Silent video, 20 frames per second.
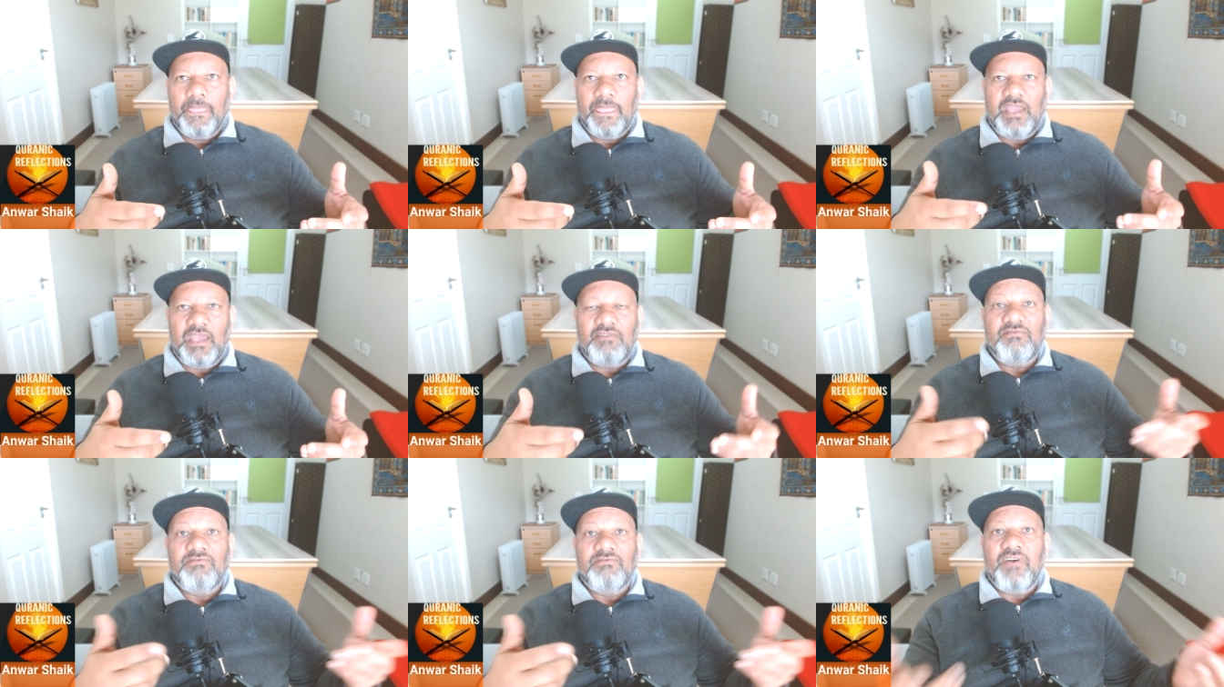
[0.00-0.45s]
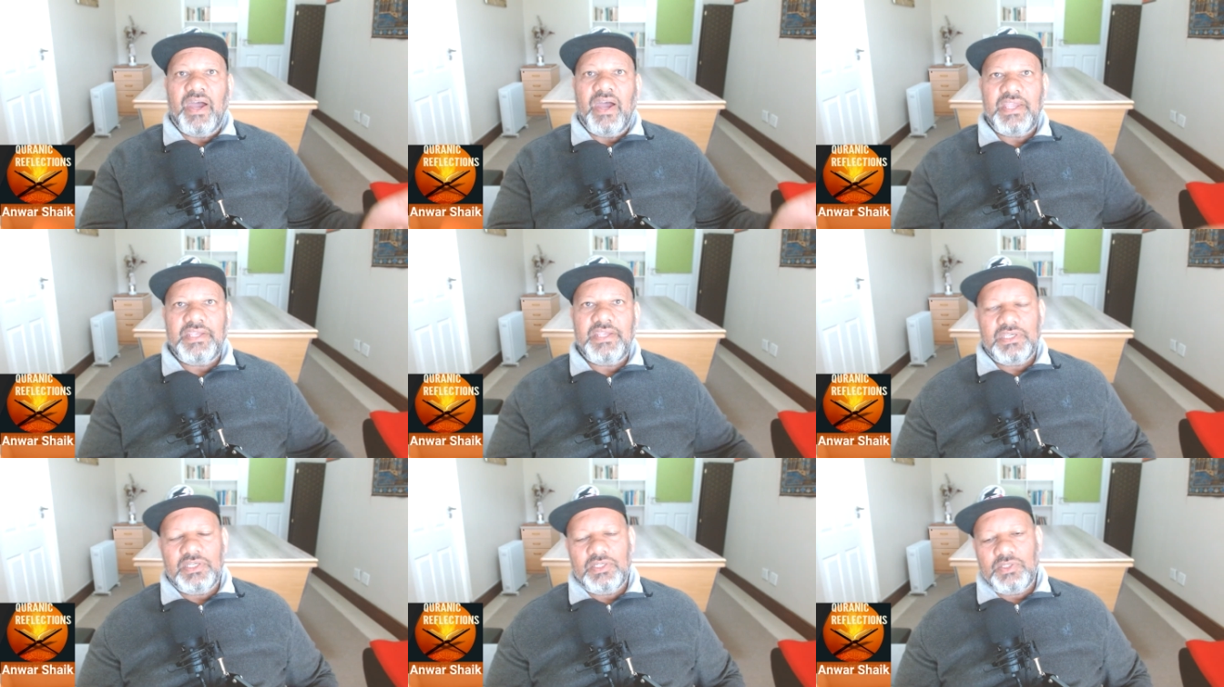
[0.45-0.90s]

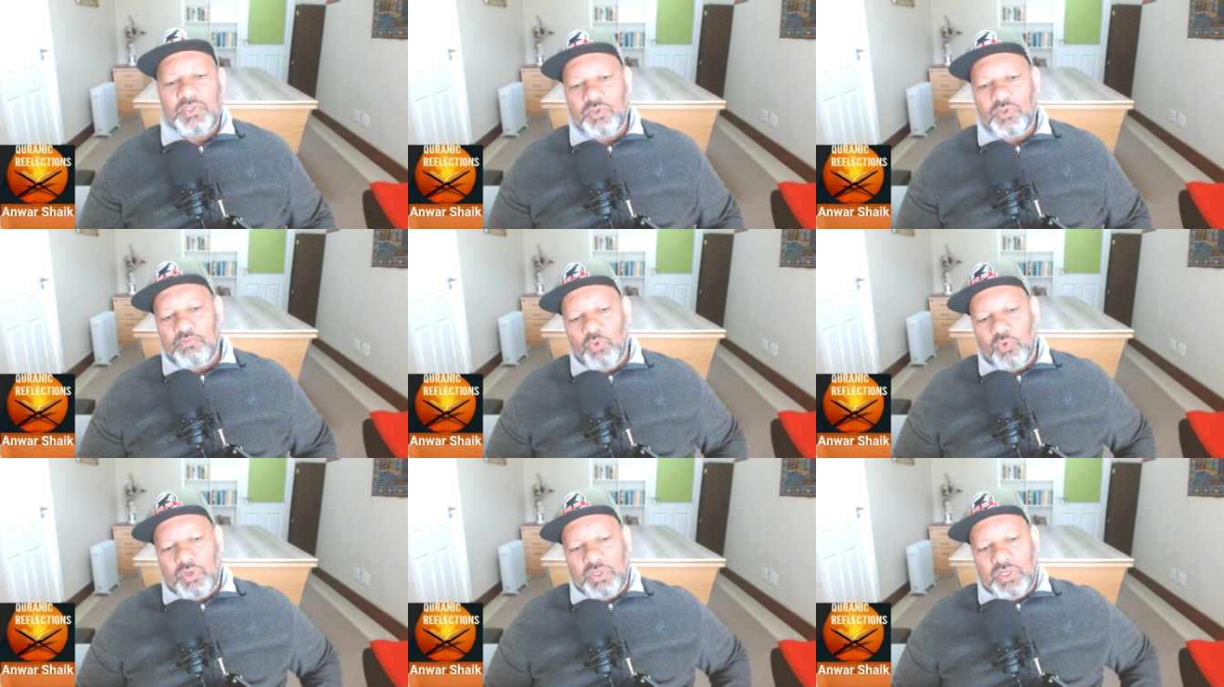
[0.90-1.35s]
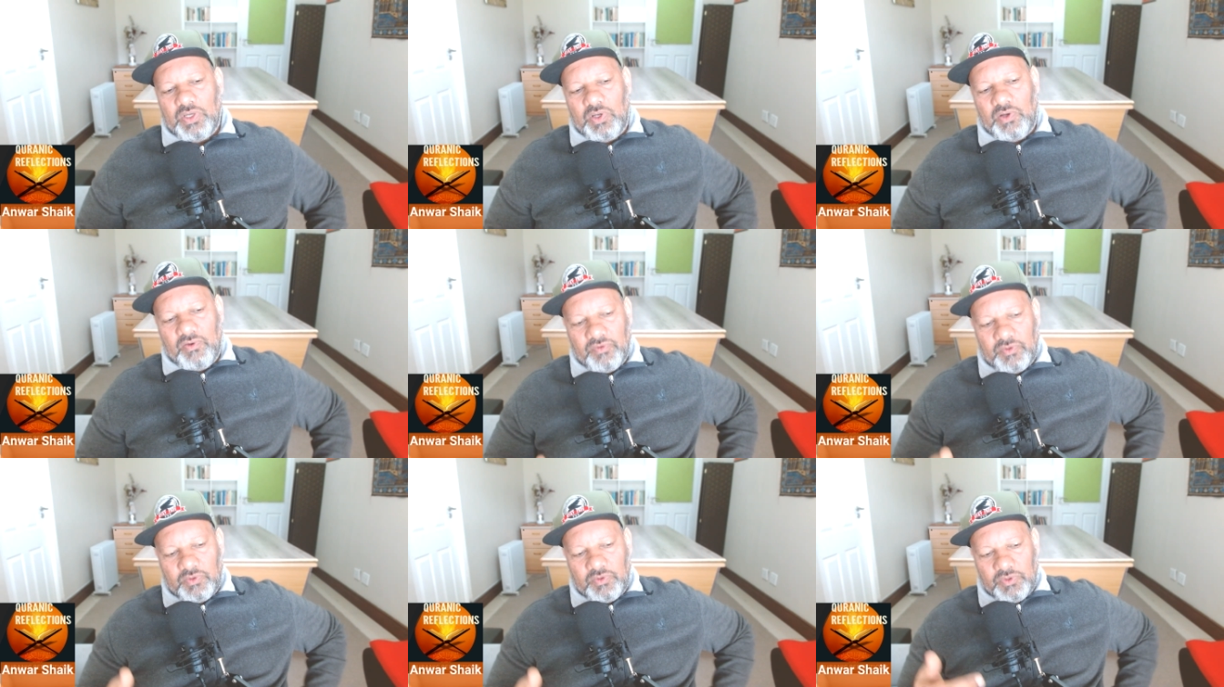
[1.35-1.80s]
advisor to,
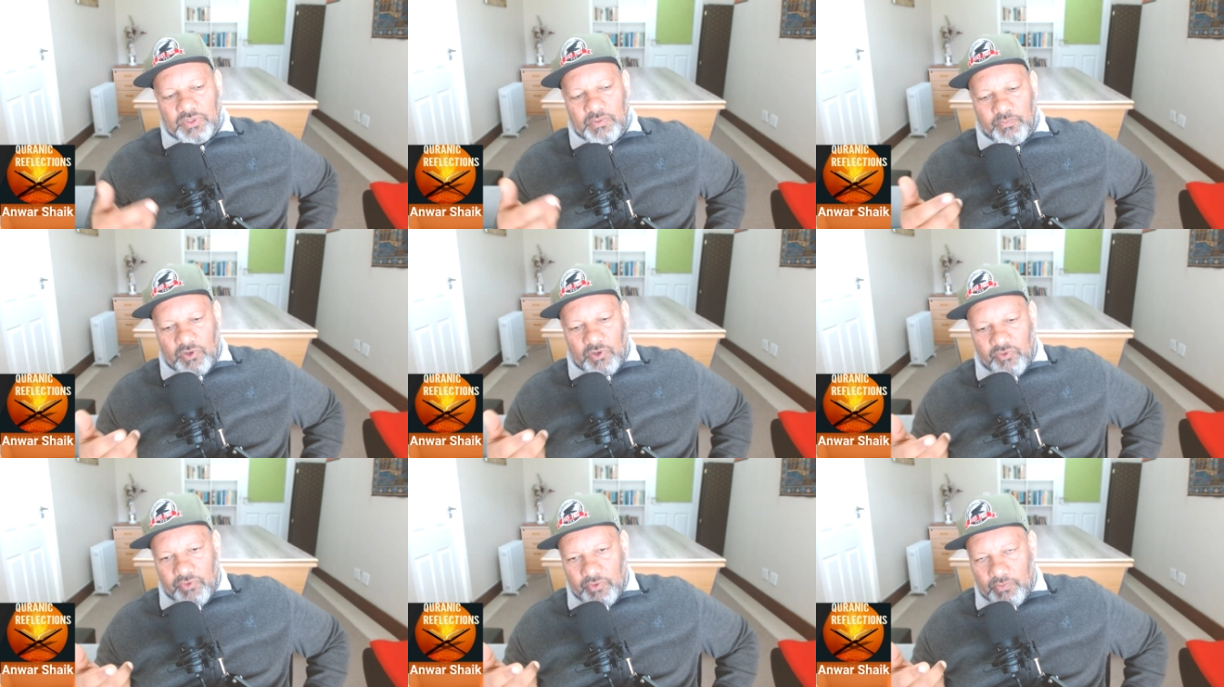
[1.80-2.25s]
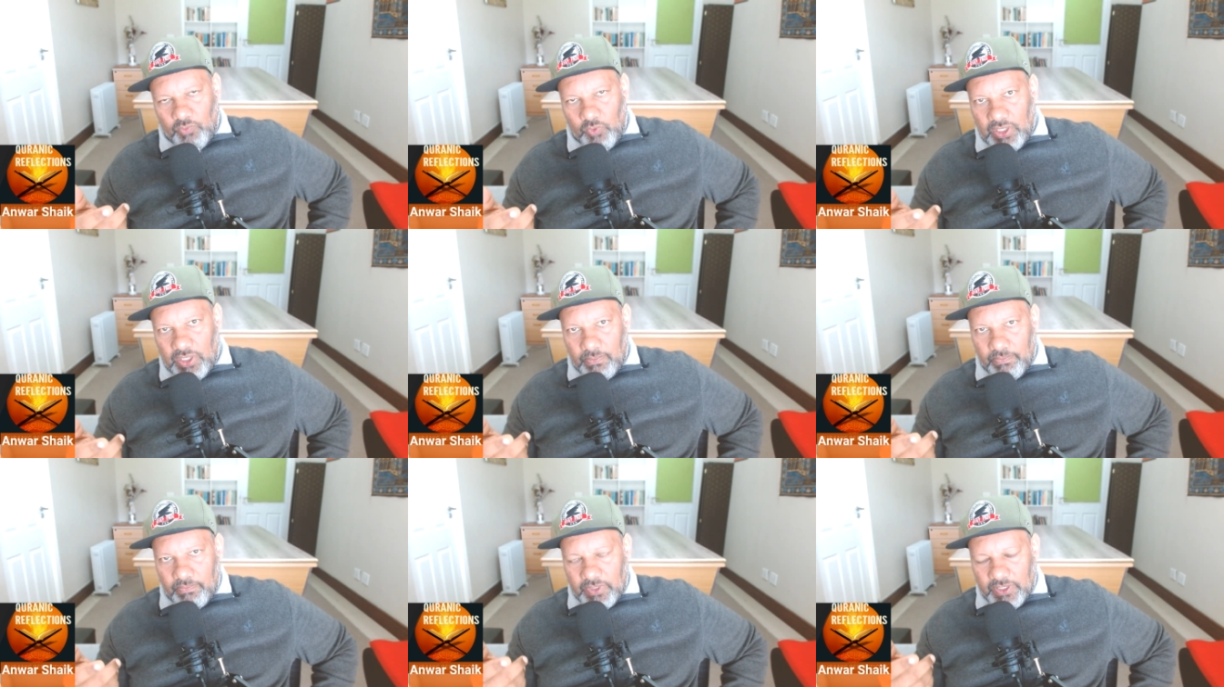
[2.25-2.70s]
uh, to the Prophet
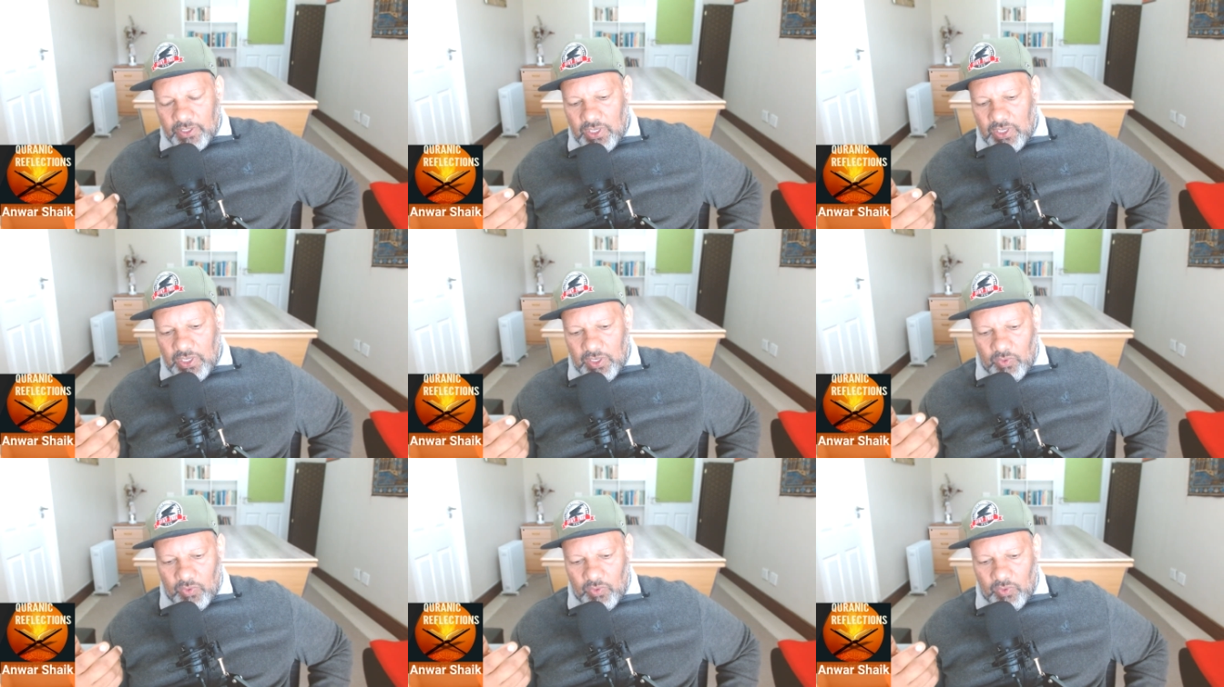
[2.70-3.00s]
Muhammad,